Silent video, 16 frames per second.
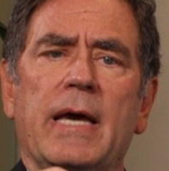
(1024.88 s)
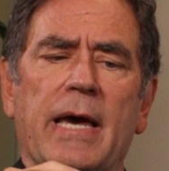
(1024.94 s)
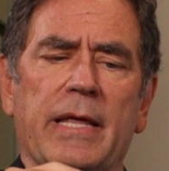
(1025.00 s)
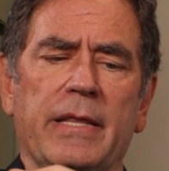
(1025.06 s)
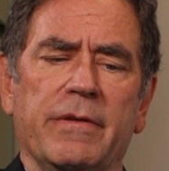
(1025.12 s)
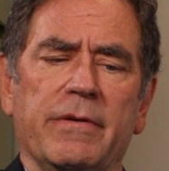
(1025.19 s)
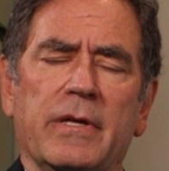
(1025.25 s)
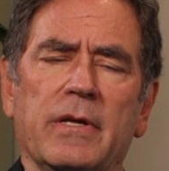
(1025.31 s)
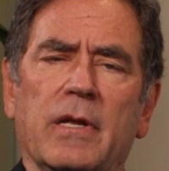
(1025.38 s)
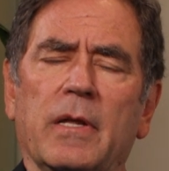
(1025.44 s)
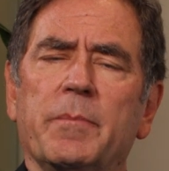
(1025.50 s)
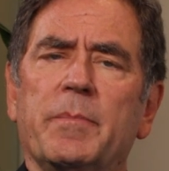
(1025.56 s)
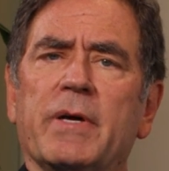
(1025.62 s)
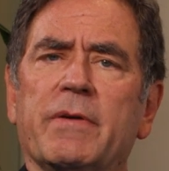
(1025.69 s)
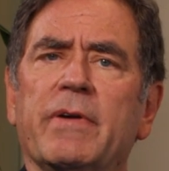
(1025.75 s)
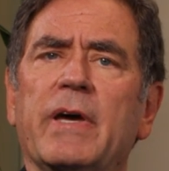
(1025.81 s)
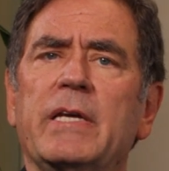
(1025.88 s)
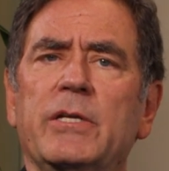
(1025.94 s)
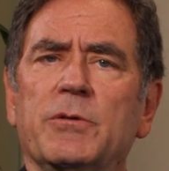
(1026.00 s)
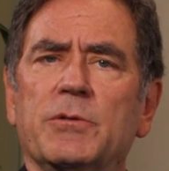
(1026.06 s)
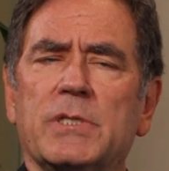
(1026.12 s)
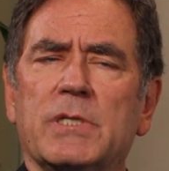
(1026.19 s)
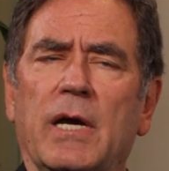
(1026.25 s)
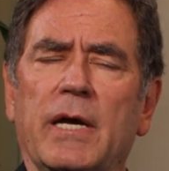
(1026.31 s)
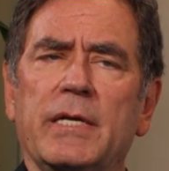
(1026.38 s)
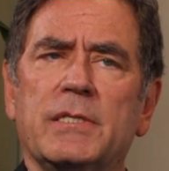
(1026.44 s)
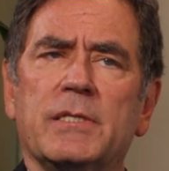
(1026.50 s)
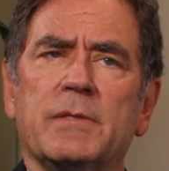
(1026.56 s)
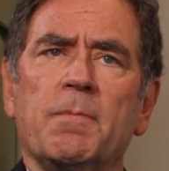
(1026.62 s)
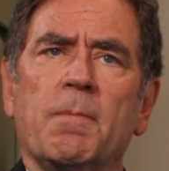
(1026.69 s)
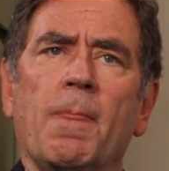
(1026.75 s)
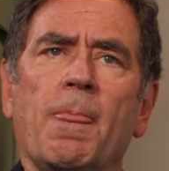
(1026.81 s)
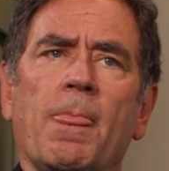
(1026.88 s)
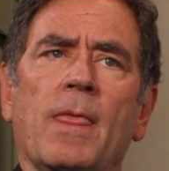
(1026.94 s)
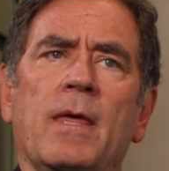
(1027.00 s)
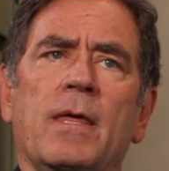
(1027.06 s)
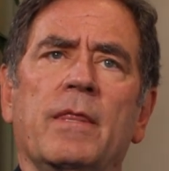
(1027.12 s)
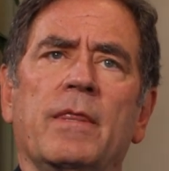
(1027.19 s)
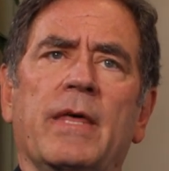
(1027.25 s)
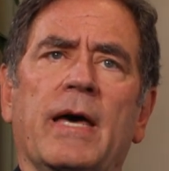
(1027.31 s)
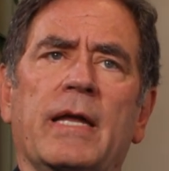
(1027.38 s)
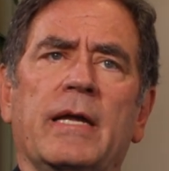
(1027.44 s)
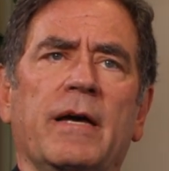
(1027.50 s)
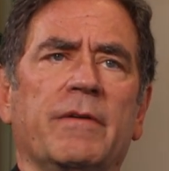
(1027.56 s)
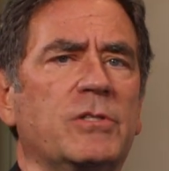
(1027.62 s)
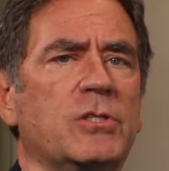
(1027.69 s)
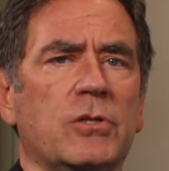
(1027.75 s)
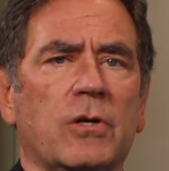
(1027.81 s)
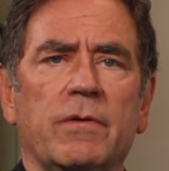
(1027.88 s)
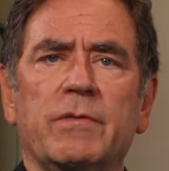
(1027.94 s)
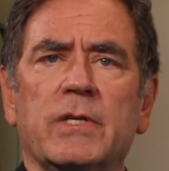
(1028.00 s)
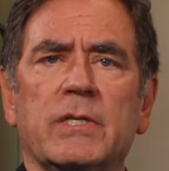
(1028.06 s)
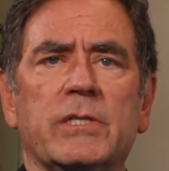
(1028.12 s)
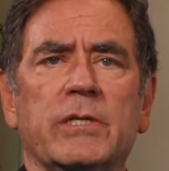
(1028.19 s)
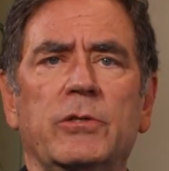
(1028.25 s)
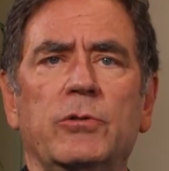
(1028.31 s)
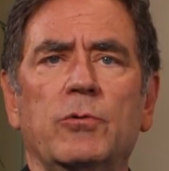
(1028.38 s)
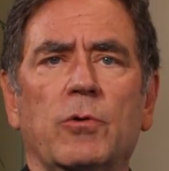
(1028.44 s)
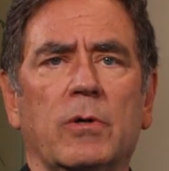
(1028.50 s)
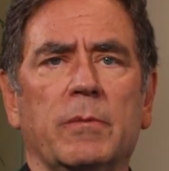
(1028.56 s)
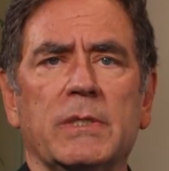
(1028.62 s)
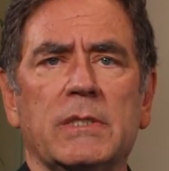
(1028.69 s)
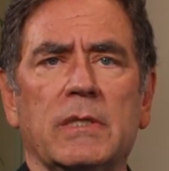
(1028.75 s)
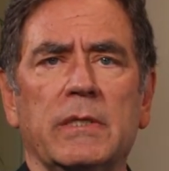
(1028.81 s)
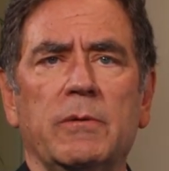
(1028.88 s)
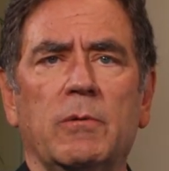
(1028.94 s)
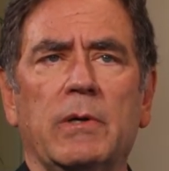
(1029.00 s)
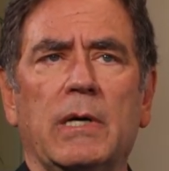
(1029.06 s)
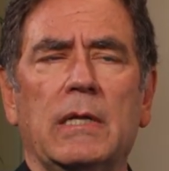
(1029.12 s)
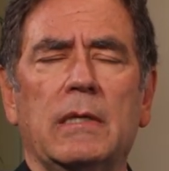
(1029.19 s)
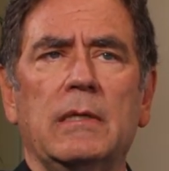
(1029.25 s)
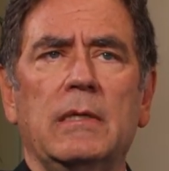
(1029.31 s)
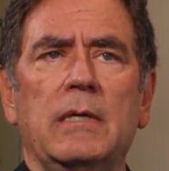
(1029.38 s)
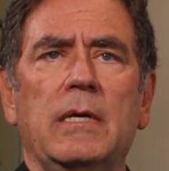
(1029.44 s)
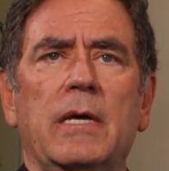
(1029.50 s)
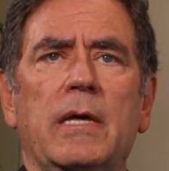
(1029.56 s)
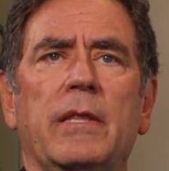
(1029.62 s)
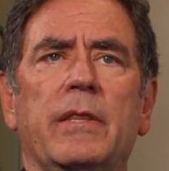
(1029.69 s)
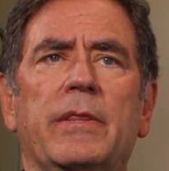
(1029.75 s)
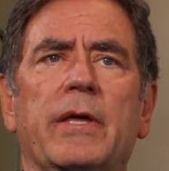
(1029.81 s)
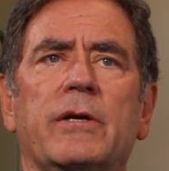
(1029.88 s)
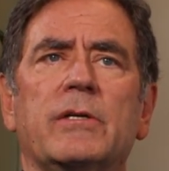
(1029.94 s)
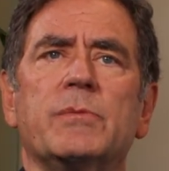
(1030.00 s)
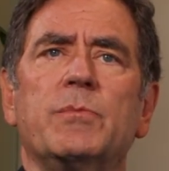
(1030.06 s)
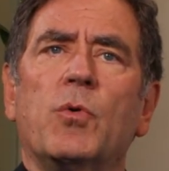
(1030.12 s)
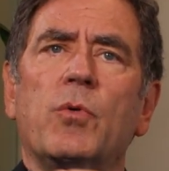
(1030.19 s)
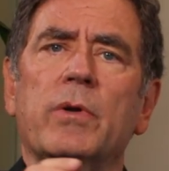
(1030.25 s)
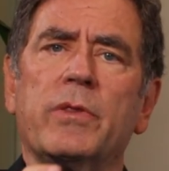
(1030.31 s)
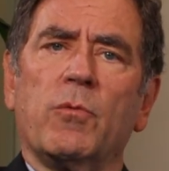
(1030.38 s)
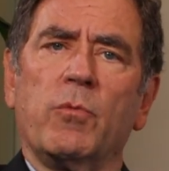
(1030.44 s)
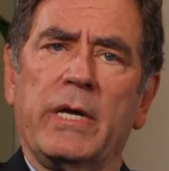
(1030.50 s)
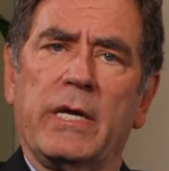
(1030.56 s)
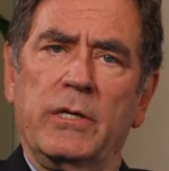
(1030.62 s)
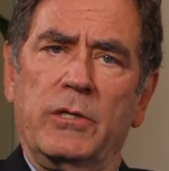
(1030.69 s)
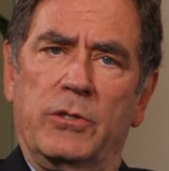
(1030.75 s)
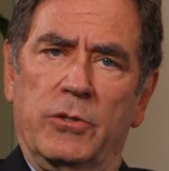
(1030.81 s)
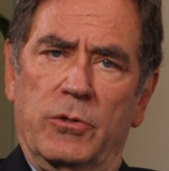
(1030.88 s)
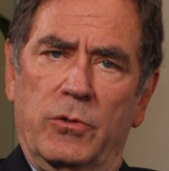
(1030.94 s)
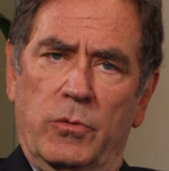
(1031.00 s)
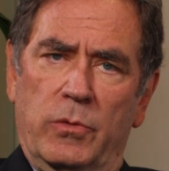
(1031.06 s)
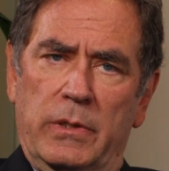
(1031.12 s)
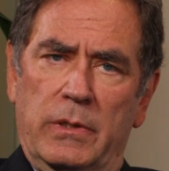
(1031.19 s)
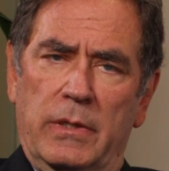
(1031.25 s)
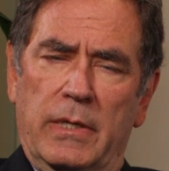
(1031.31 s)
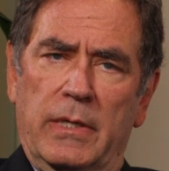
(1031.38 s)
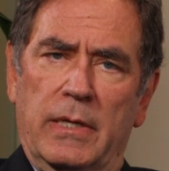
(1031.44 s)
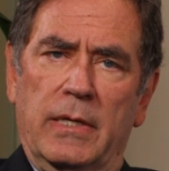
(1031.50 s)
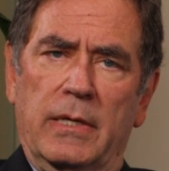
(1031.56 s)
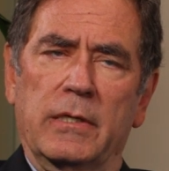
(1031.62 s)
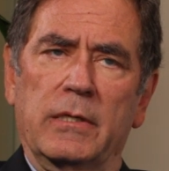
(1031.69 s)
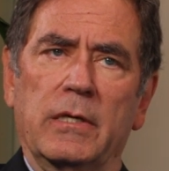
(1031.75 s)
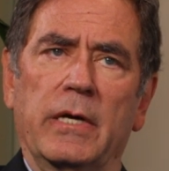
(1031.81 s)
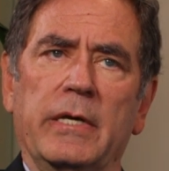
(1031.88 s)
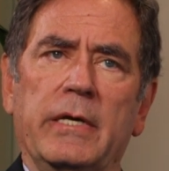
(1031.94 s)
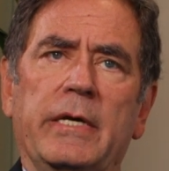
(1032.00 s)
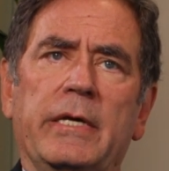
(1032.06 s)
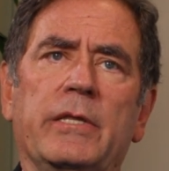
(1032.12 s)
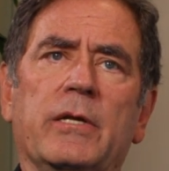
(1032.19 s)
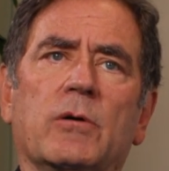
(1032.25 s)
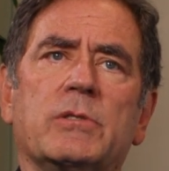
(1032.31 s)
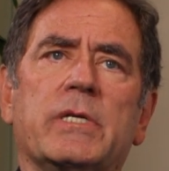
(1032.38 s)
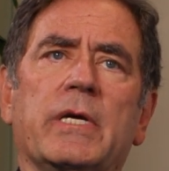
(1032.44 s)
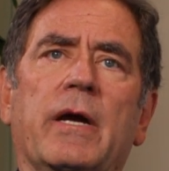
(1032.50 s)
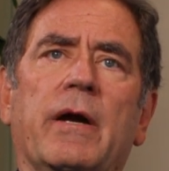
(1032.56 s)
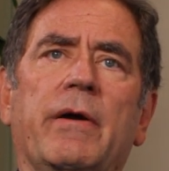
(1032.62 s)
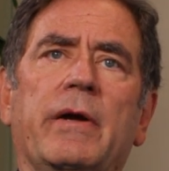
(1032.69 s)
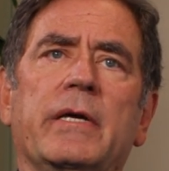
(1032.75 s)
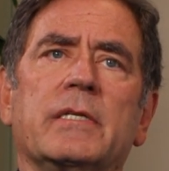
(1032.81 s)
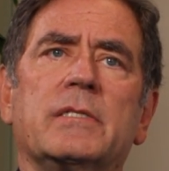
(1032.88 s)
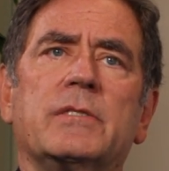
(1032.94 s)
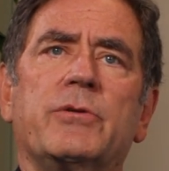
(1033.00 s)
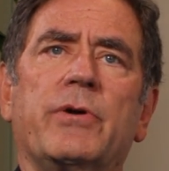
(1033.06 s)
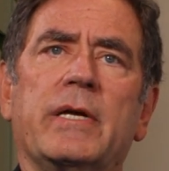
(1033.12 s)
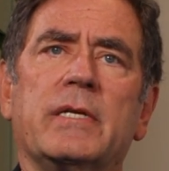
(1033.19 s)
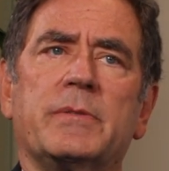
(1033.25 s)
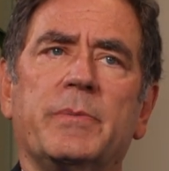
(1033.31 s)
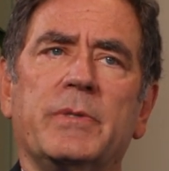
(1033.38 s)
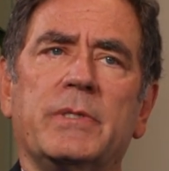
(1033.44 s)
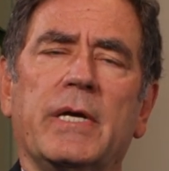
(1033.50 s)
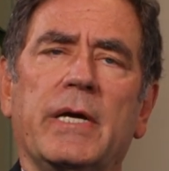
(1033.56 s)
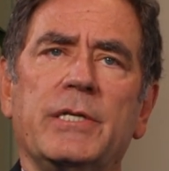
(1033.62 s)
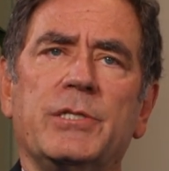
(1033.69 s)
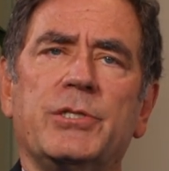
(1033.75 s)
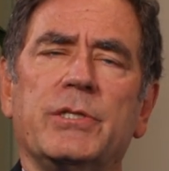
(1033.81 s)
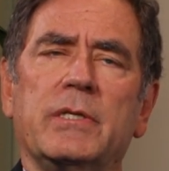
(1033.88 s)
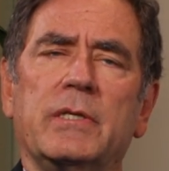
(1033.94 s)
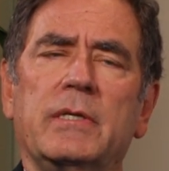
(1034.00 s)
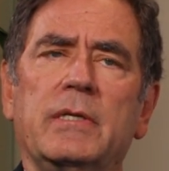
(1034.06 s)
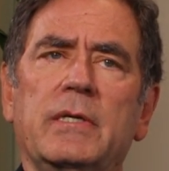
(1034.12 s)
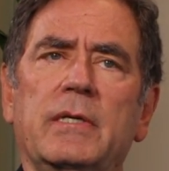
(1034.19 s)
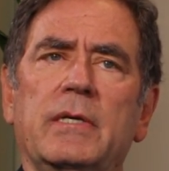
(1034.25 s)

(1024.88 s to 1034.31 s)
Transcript: and the Olympic venue sites, that have served us enormously well. There's more that we can do in those areas, transportation,